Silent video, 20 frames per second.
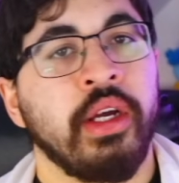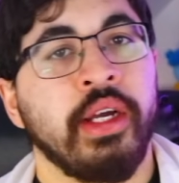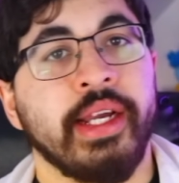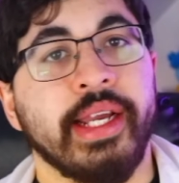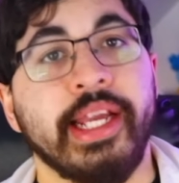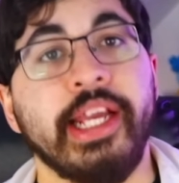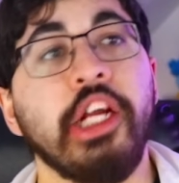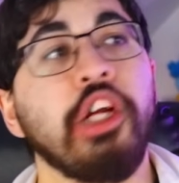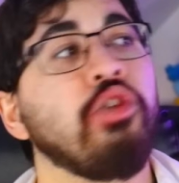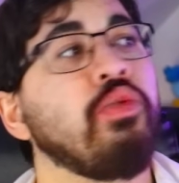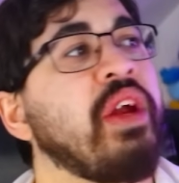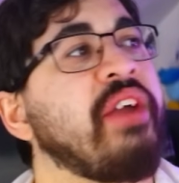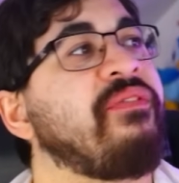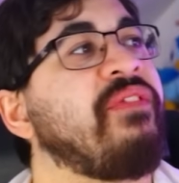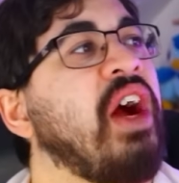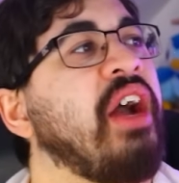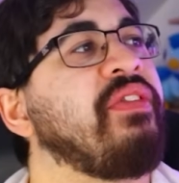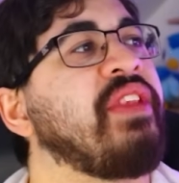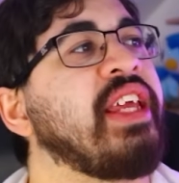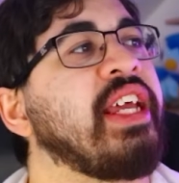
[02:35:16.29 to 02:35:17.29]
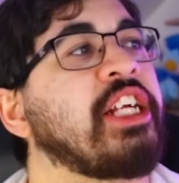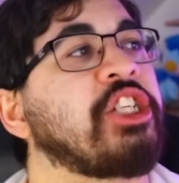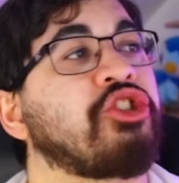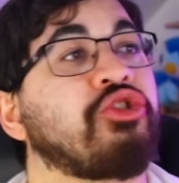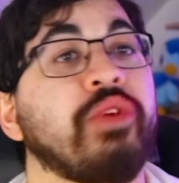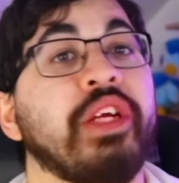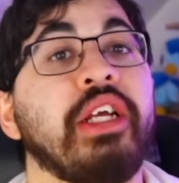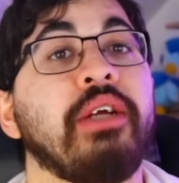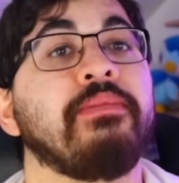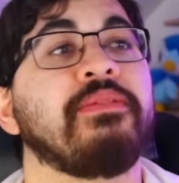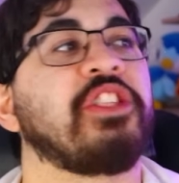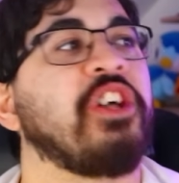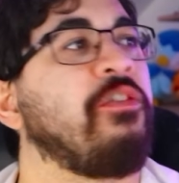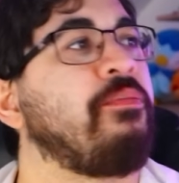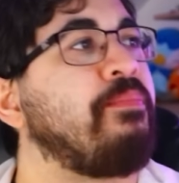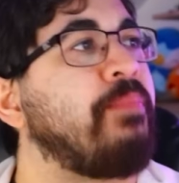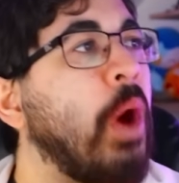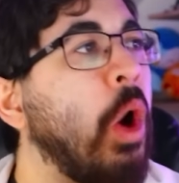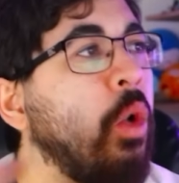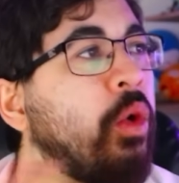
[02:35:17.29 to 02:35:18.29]
Here we find the extremes of
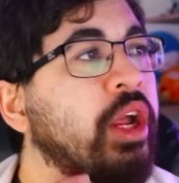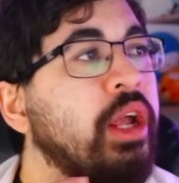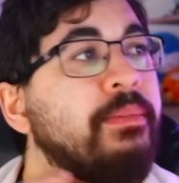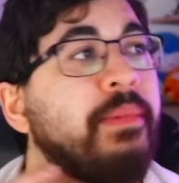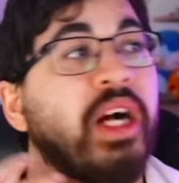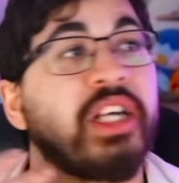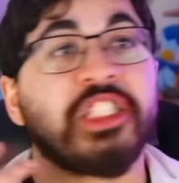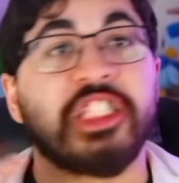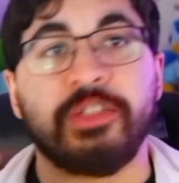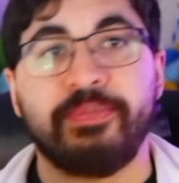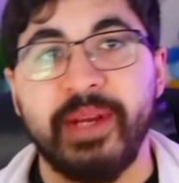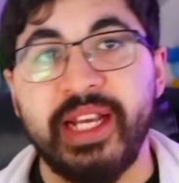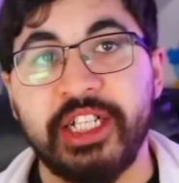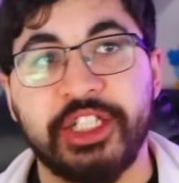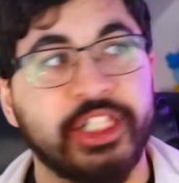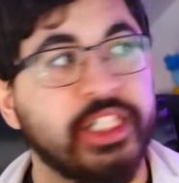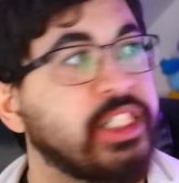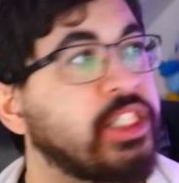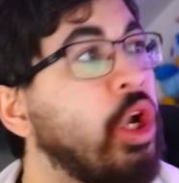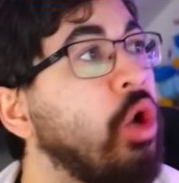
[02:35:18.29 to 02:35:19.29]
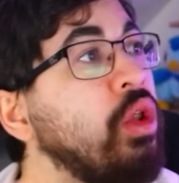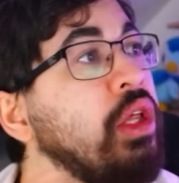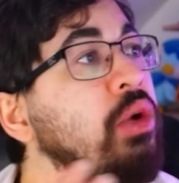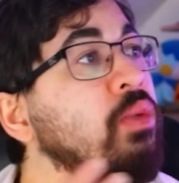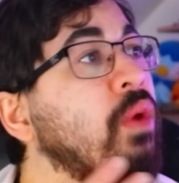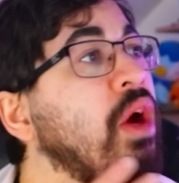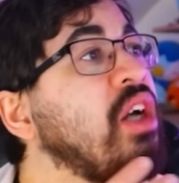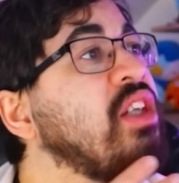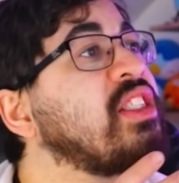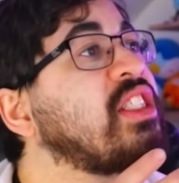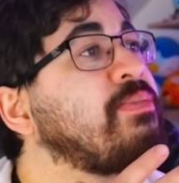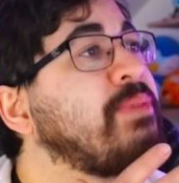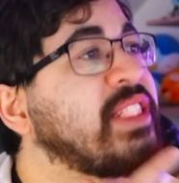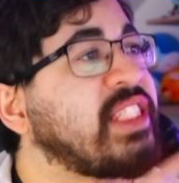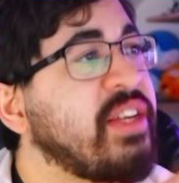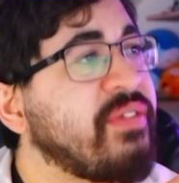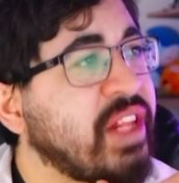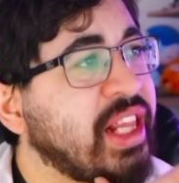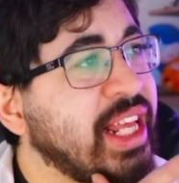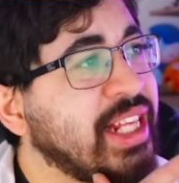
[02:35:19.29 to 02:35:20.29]
Pokemon species, the only ones
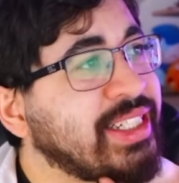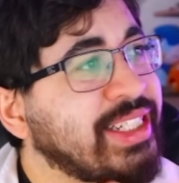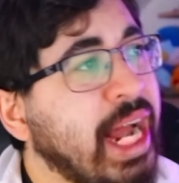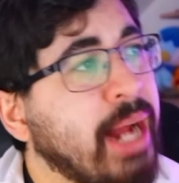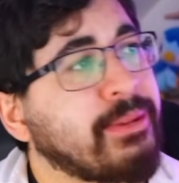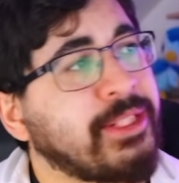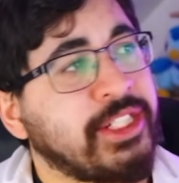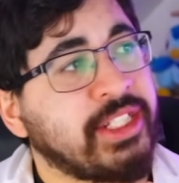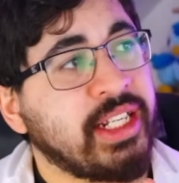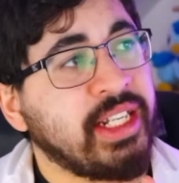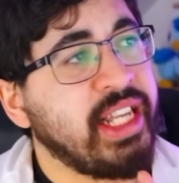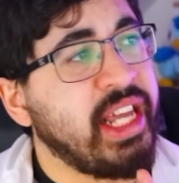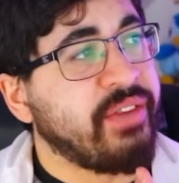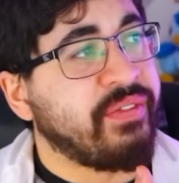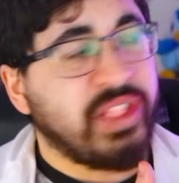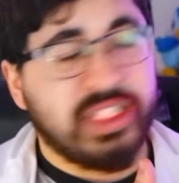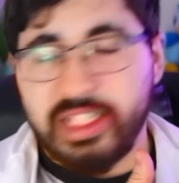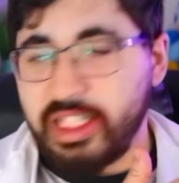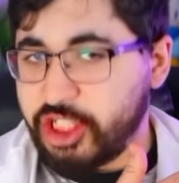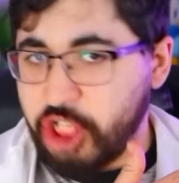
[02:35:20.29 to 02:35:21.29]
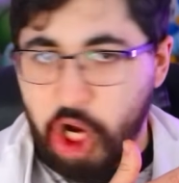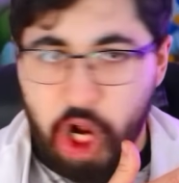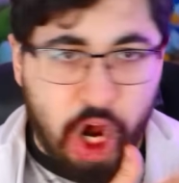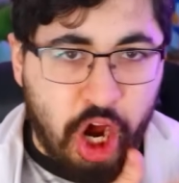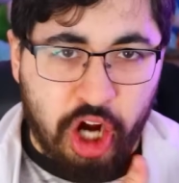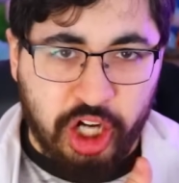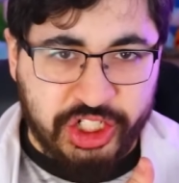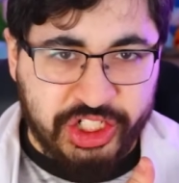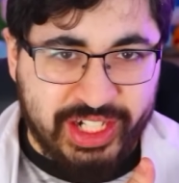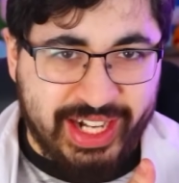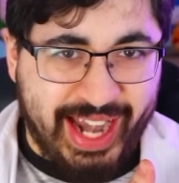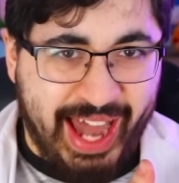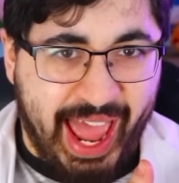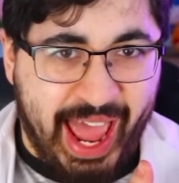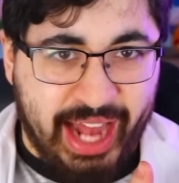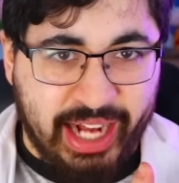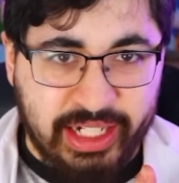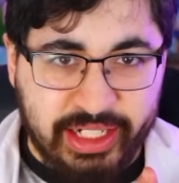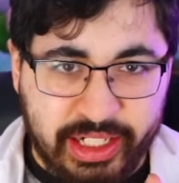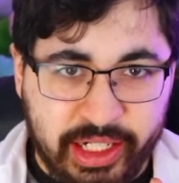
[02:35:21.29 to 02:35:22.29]
specifically adapted to live in such a harsh
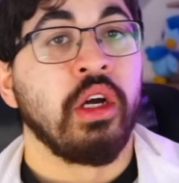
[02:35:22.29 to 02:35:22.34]
land.